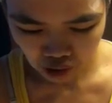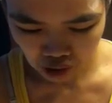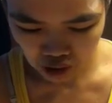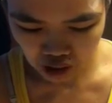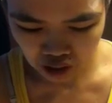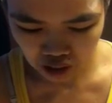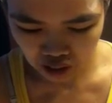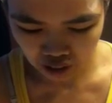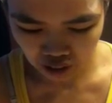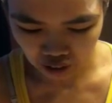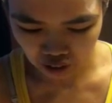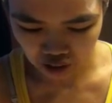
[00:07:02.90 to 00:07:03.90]
You can use any
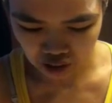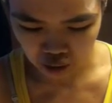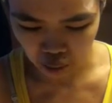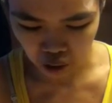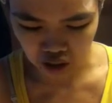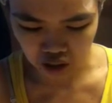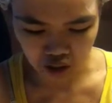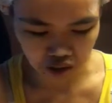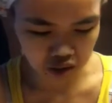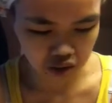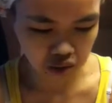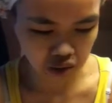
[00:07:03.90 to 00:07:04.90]
color, you can just wash it out,
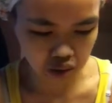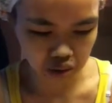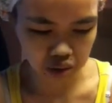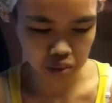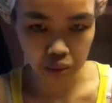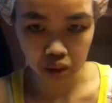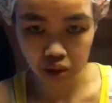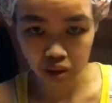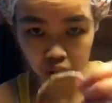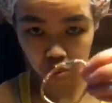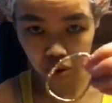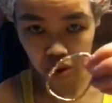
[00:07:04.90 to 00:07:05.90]
it's not really,
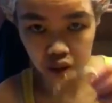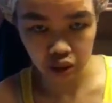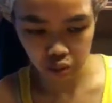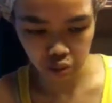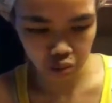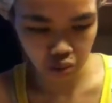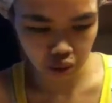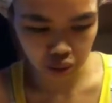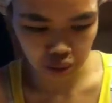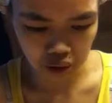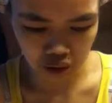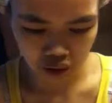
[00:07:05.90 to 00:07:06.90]
so it washes out quite
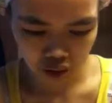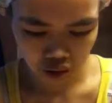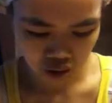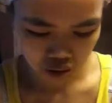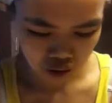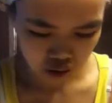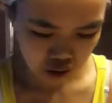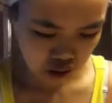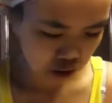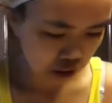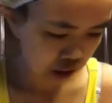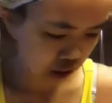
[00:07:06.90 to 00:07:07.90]
well.
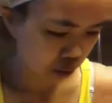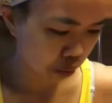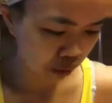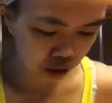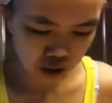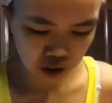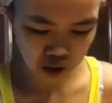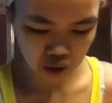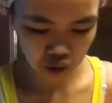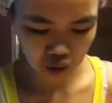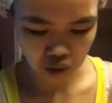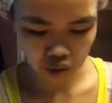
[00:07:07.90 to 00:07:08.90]
Yeah, the water's just
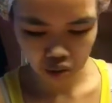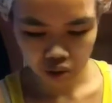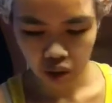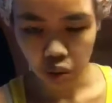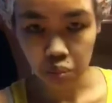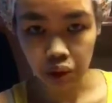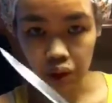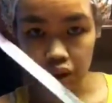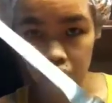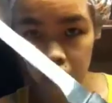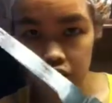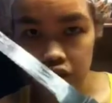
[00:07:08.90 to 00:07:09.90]
going through. But you can